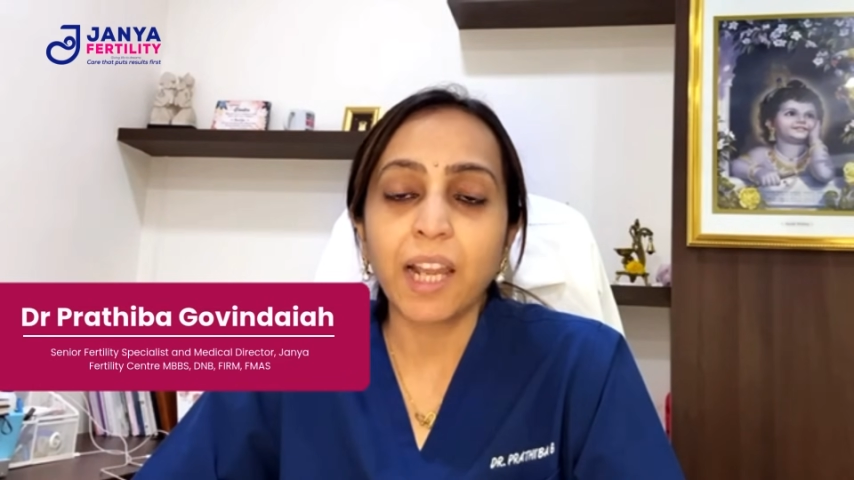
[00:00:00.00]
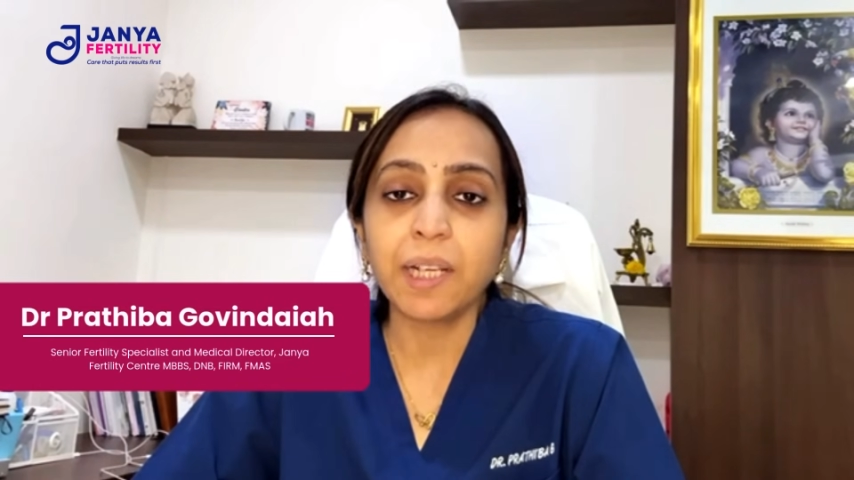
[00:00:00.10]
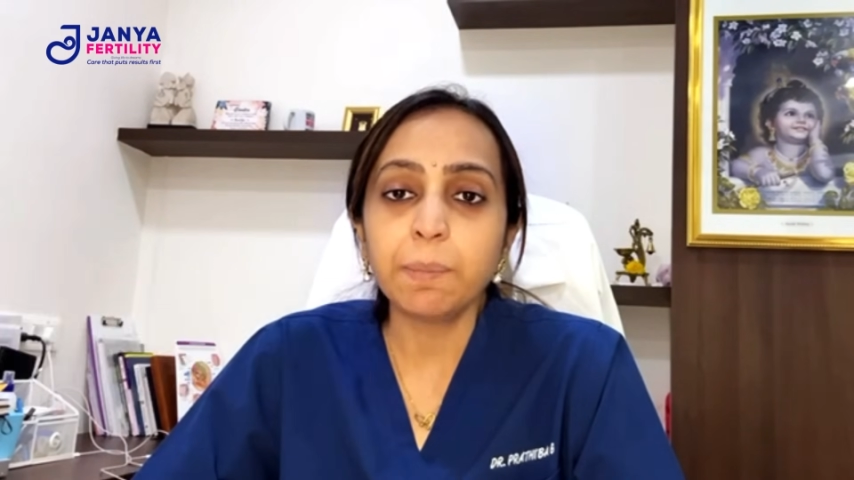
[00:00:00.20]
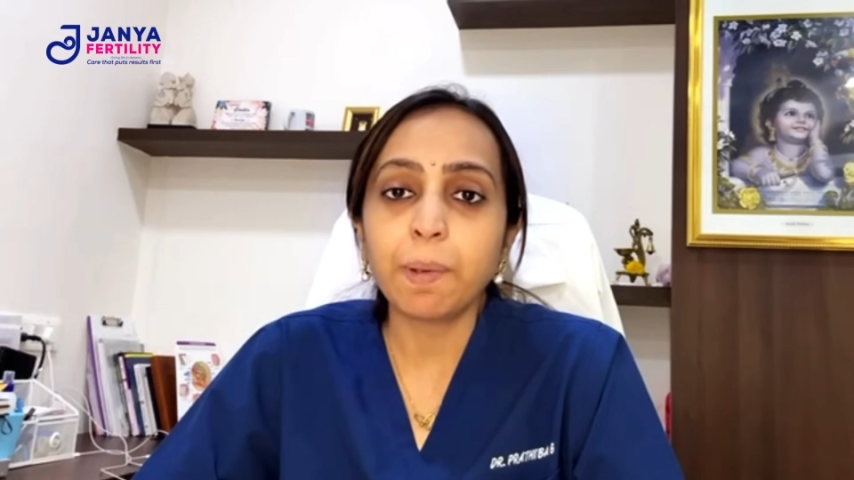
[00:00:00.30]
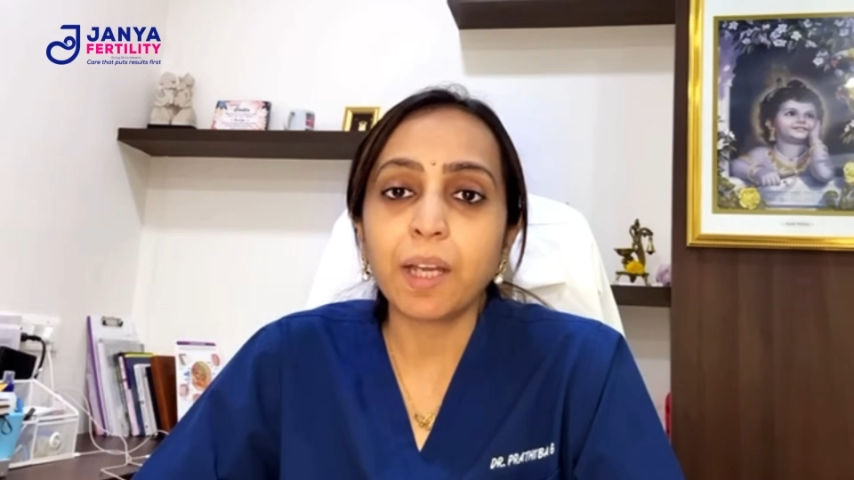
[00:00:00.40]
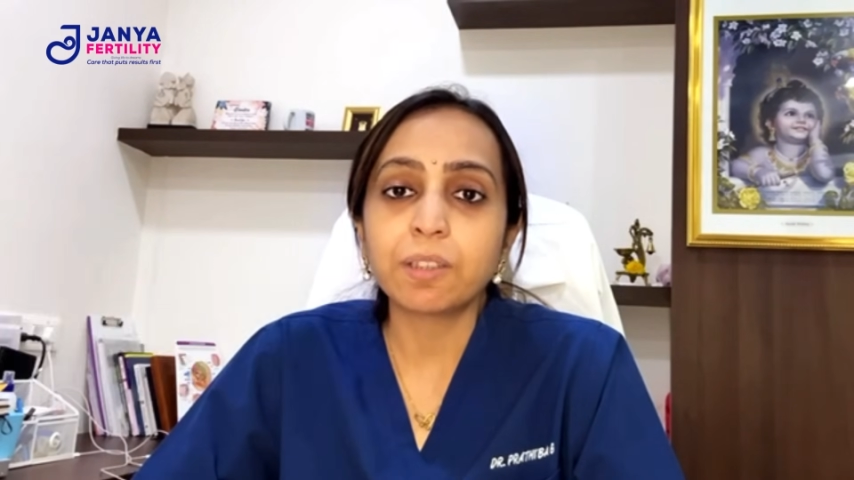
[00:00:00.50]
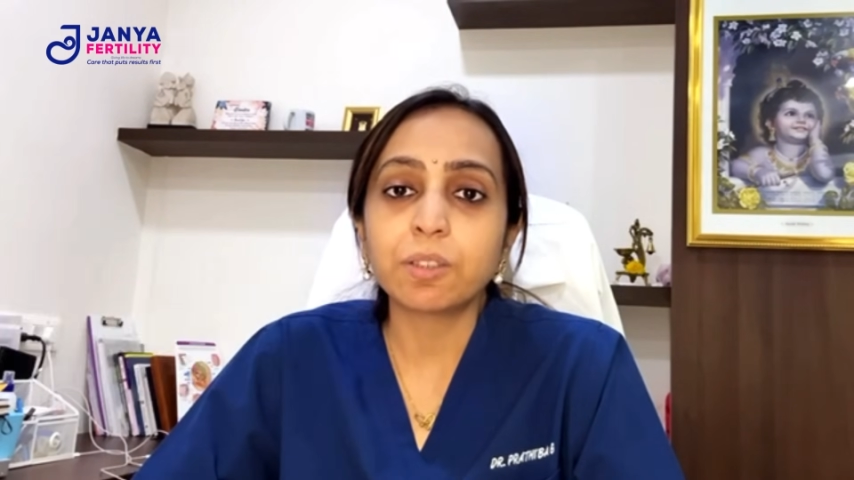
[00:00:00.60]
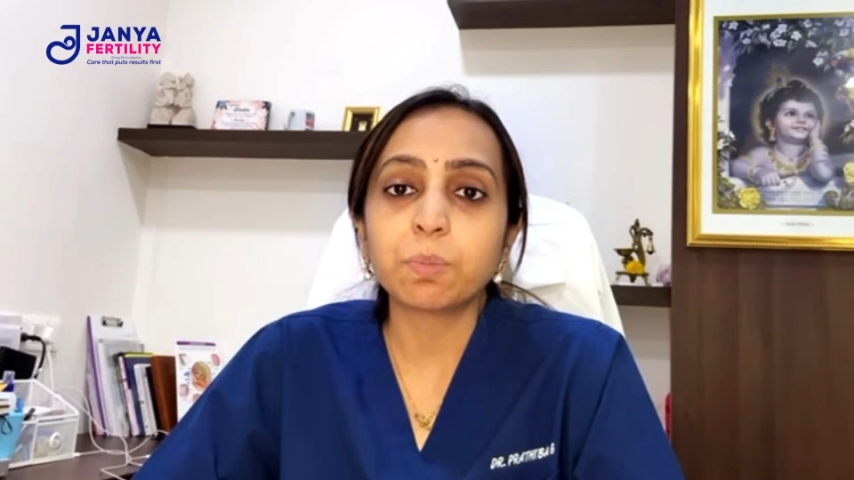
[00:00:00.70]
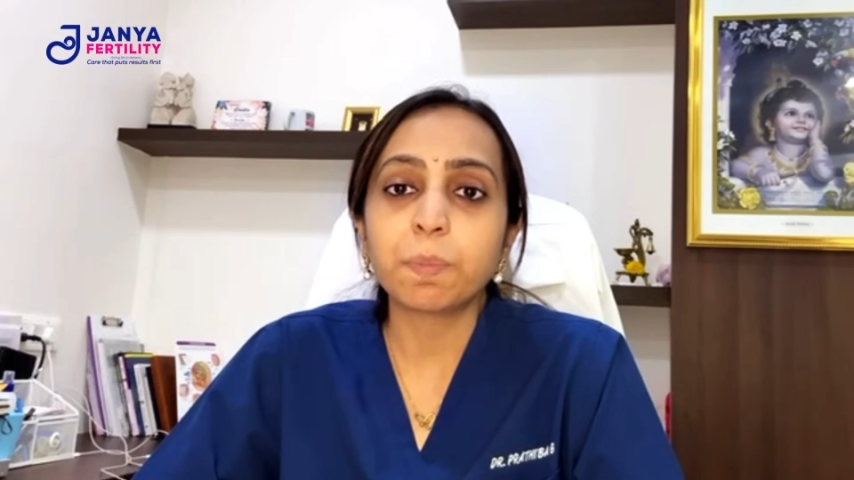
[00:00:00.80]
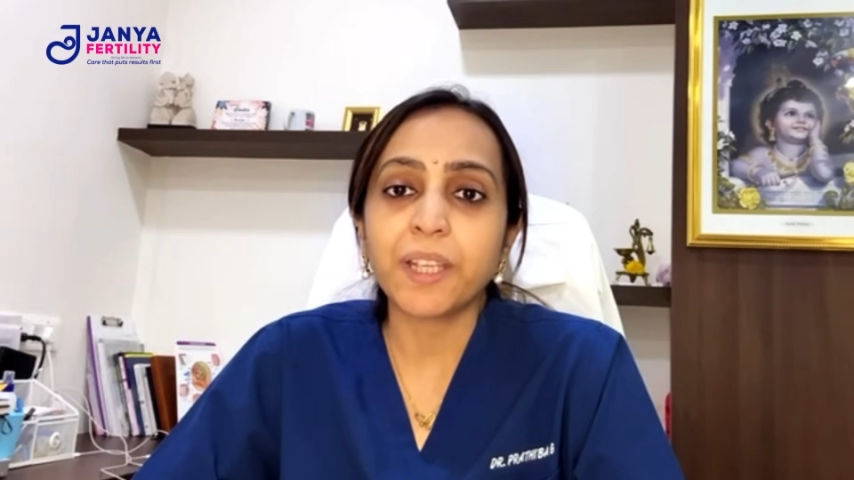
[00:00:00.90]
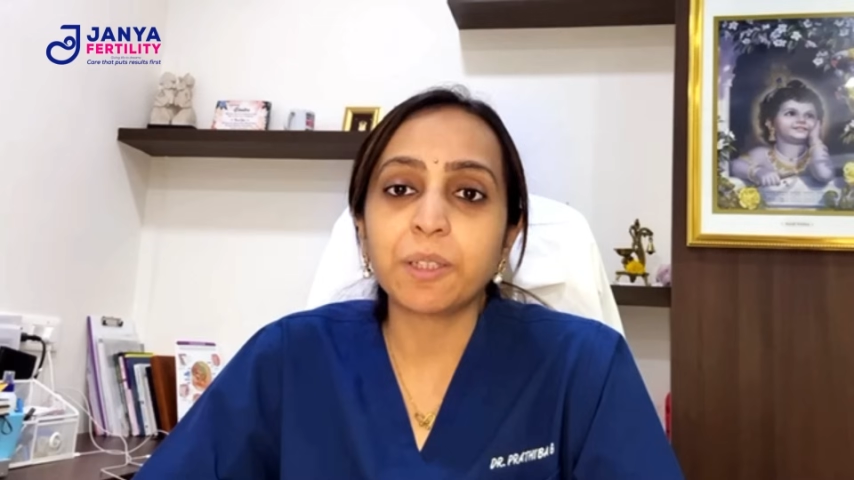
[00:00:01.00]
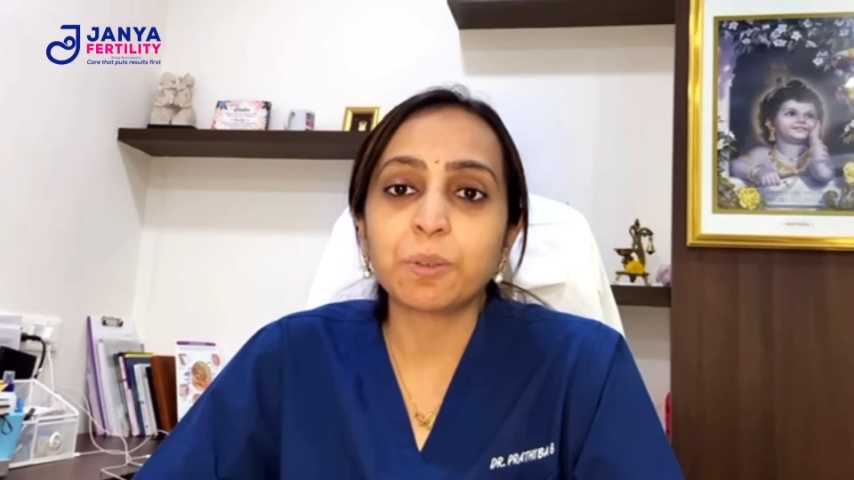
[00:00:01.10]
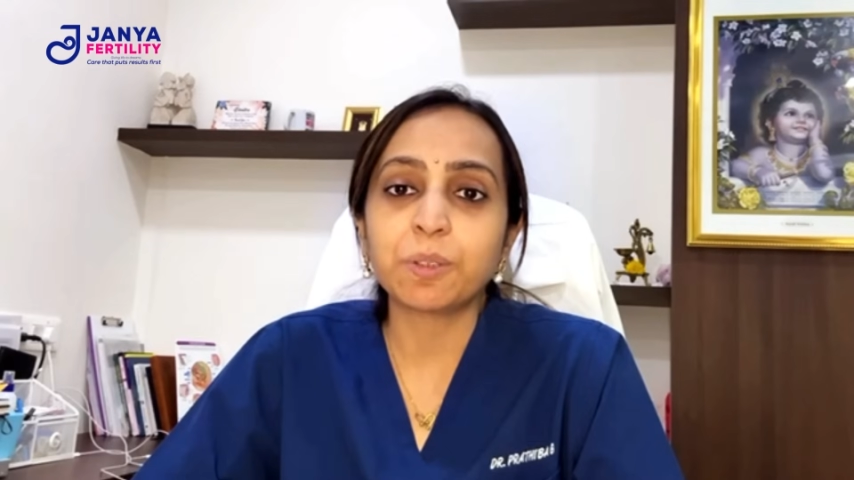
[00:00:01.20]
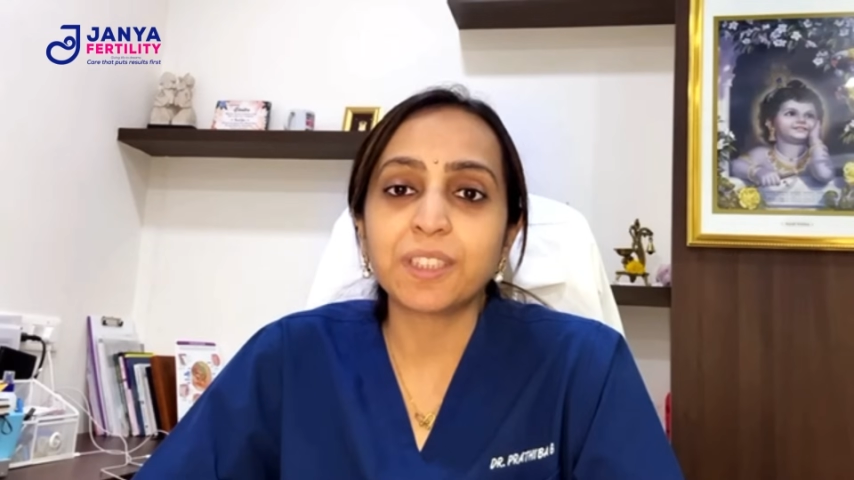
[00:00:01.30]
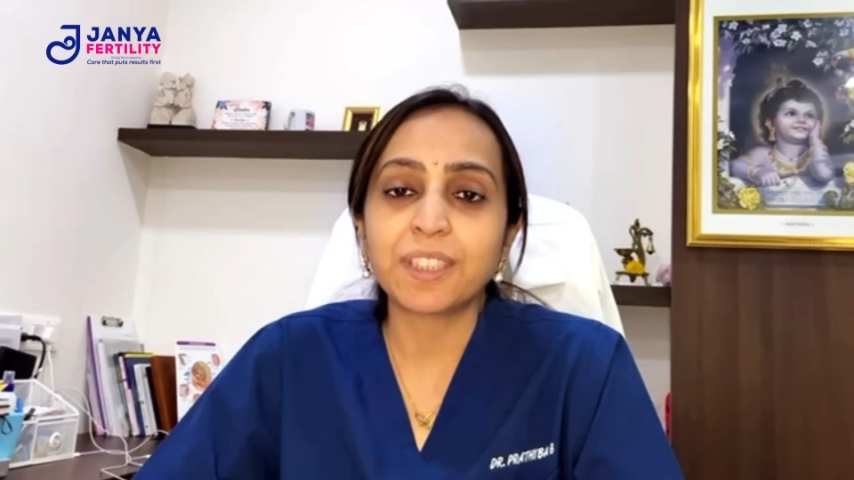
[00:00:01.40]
right path to parenthood